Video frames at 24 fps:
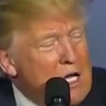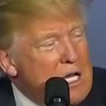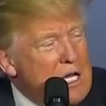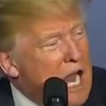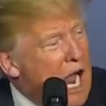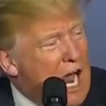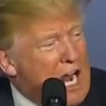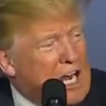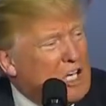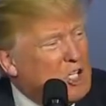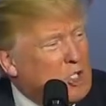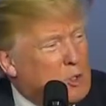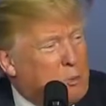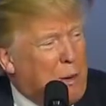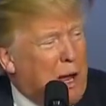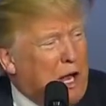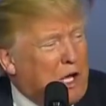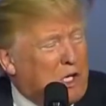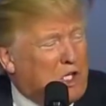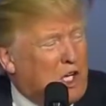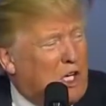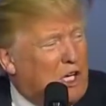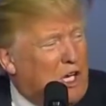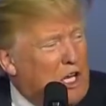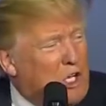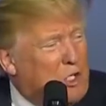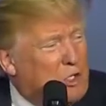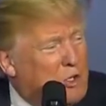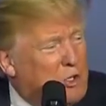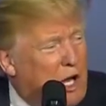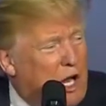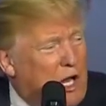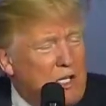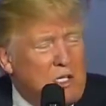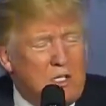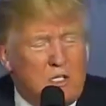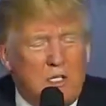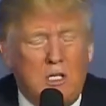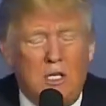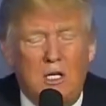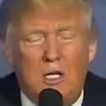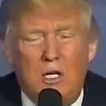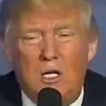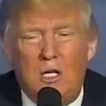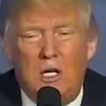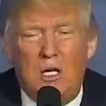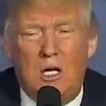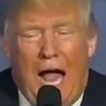Not a special interest.
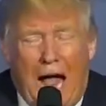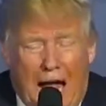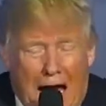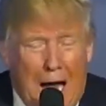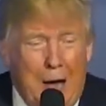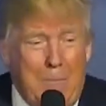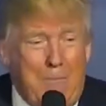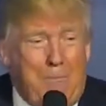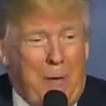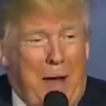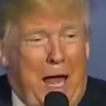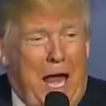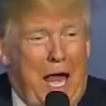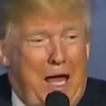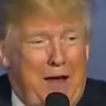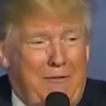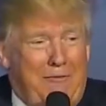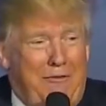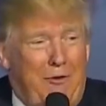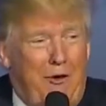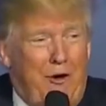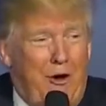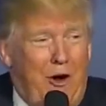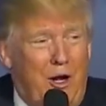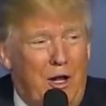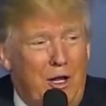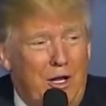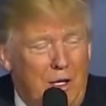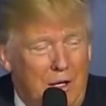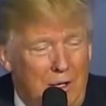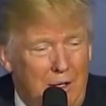I'm paying for it.